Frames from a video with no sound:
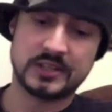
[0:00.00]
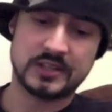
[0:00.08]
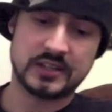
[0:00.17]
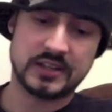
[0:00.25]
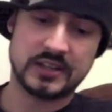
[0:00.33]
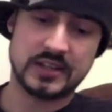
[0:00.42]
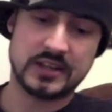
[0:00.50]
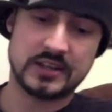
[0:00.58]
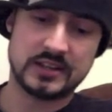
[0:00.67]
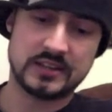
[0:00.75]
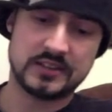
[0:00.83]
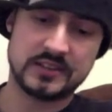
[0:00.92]
And
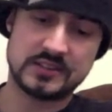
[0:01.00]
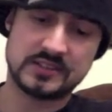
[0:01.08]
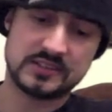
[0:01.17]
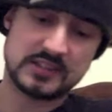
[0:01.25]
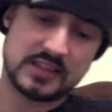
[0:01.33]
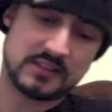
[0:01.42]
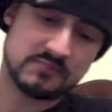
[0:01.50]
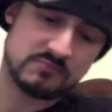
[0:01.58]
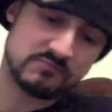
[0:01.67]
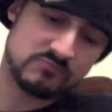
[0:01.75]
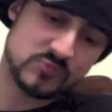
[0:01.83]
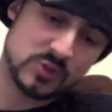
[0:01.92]
this is that
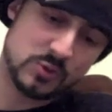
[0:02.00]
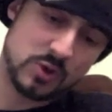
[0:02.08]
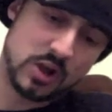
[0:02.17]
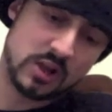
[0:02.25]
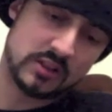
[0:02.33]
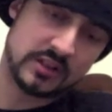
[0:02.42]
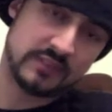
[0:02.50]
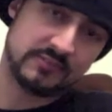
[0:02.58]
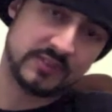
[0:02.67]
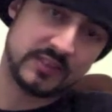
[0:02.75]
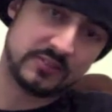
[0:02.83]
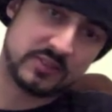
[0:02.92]
new holiday
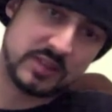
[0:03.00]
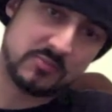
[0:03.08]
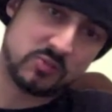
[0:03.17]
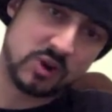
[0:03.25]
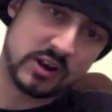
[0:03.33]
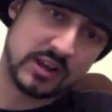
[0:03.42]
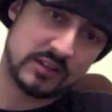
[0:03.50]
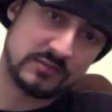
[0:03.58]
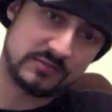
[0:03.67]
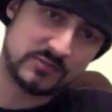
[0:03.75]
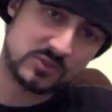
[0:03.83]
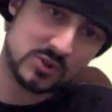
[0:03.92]
flavor they brought out
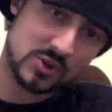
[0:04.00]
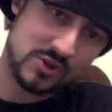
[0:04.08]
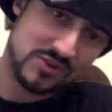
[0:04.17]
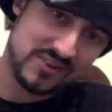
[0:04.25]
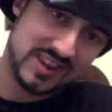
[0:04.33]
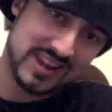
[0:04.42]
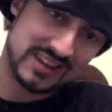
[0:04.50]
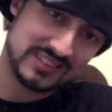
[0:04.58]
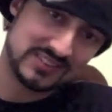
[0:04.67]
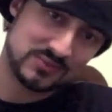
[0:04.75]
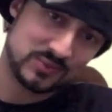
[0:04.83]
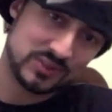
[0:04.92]
called
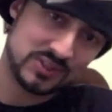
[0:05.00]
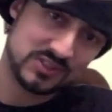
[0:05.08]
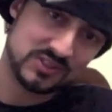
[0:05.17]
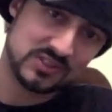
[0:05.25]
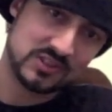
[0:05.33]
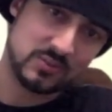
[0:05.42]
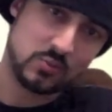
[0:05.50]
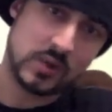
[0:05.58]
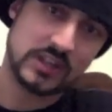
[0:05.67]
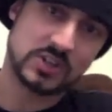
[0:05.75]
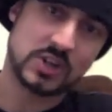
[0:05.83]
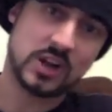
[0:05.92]
Nice, which is
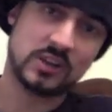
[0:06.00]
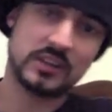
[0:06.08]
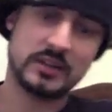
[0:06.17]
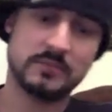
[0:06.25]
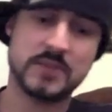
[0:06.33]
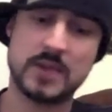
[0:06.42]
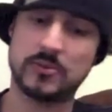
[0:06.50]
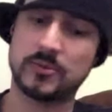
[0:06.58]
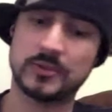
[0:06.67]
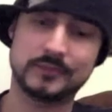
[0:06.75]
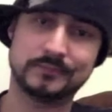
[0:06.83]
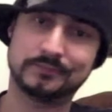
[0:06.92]
white chocolate and
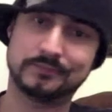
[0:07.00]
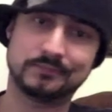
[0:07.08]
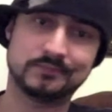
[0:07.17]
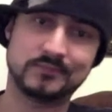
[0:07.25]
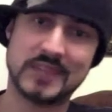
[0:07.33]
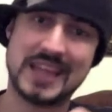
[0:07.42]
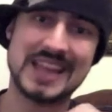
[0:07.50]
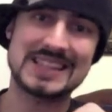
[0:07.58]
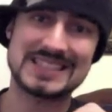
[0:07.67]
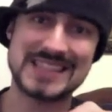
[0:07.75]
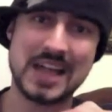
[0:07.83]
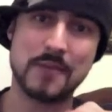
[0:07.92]
peppermint.
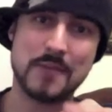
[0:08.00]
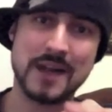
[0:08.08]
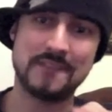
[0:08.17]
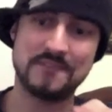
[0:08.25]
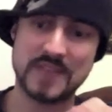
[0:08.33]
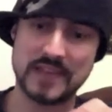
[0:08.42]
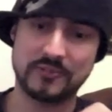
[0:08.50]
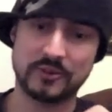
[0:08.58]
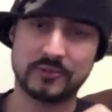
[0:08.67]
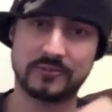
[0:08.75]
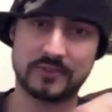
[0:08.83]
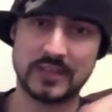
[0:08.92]
Hands down my
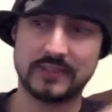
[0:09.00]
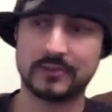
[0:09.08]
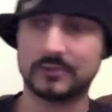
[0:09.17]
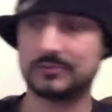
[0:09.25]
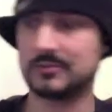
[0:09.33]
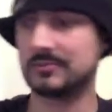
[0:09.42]
favorite flavor.